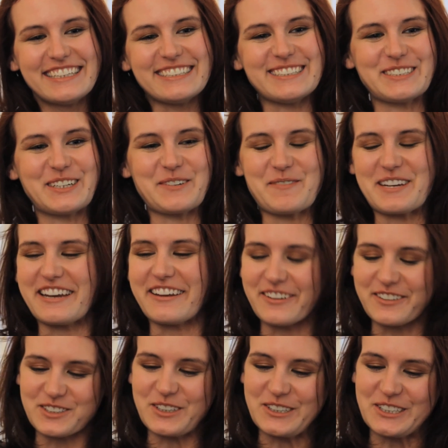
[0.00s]
my
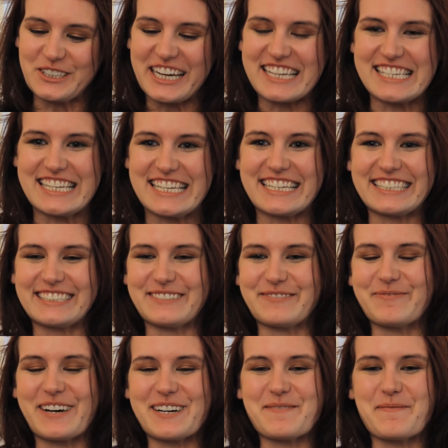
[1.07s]
nails all crazy, and
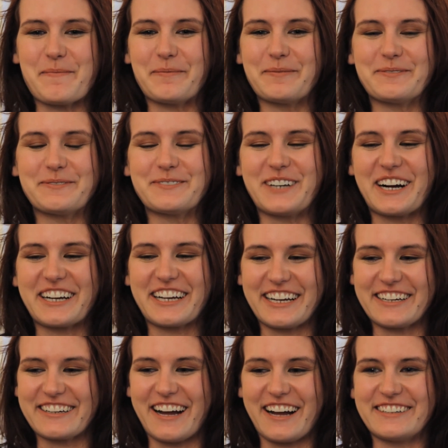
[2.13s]
I'm
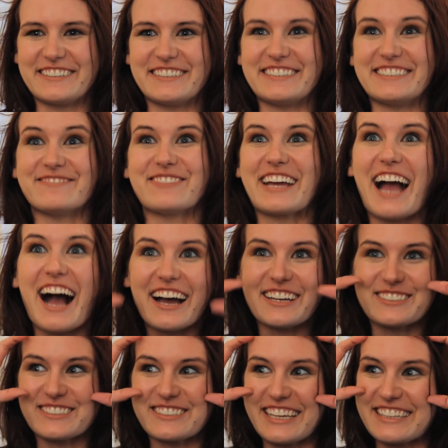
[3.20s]
walking around and my
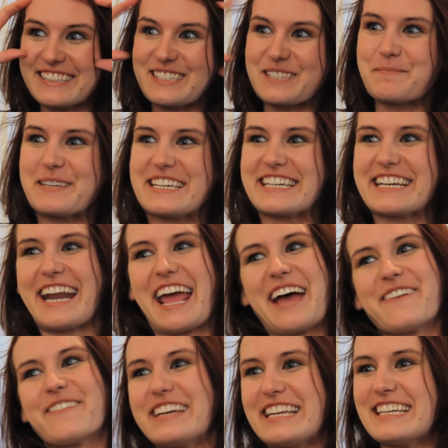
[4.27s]
eyes are this big, and I
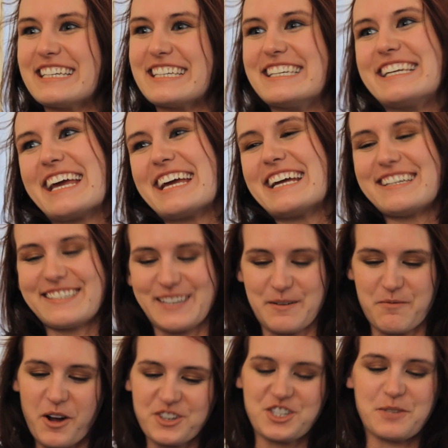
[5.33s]
haven't eaten in days, and
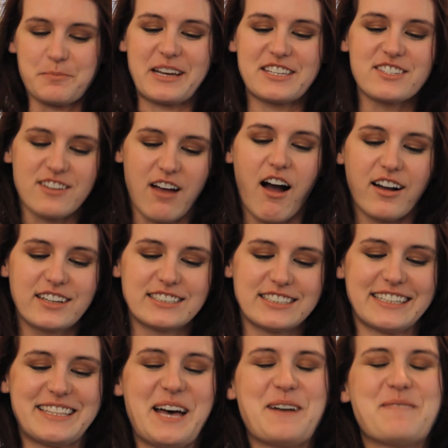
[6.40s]
I'm washing my
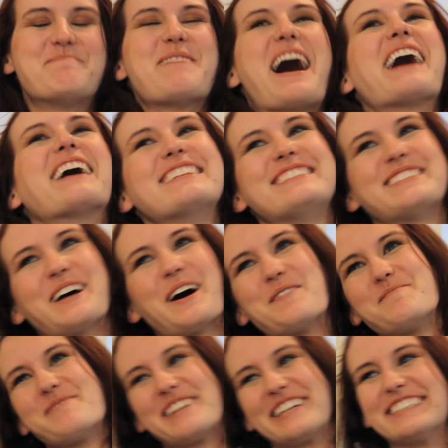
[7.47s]
socks in the
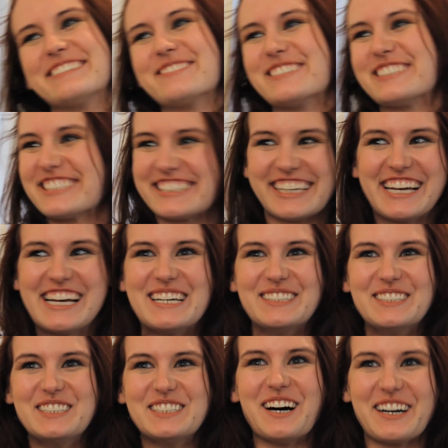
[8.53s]
bathtub, and it was
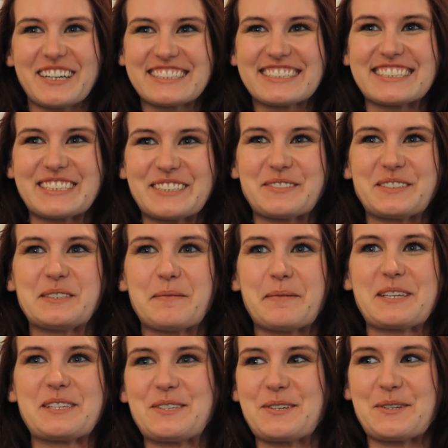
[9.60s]
the
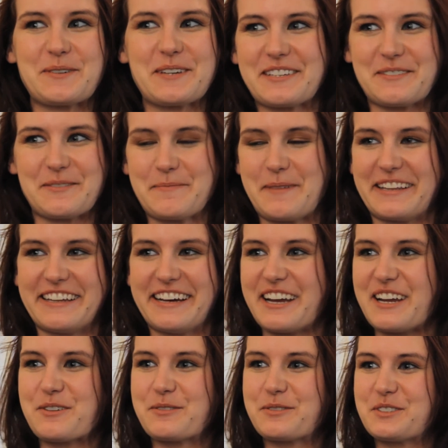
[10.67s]
best 2 weeks of my
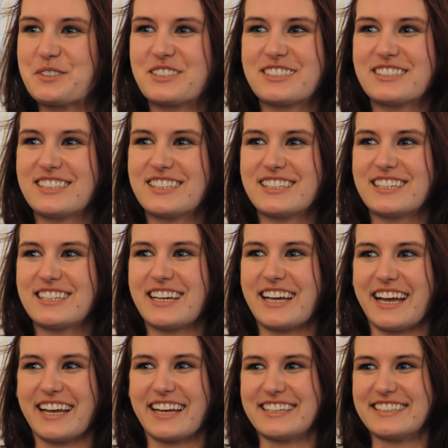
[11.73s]
life.
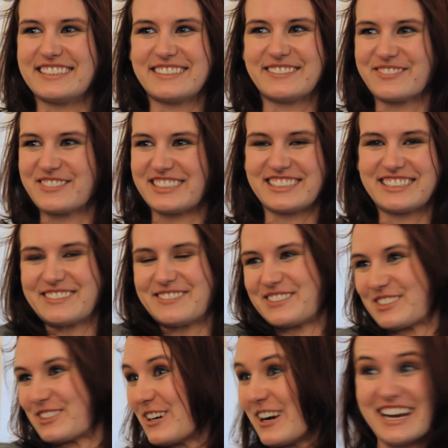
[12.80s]
And it
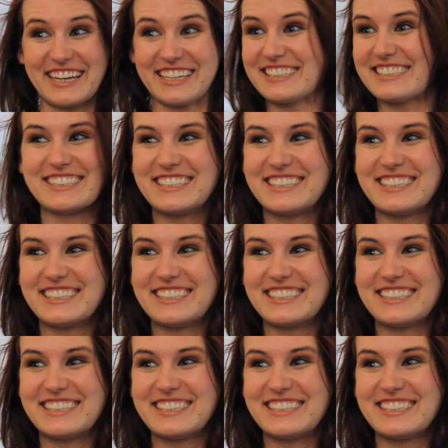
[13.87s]
was great.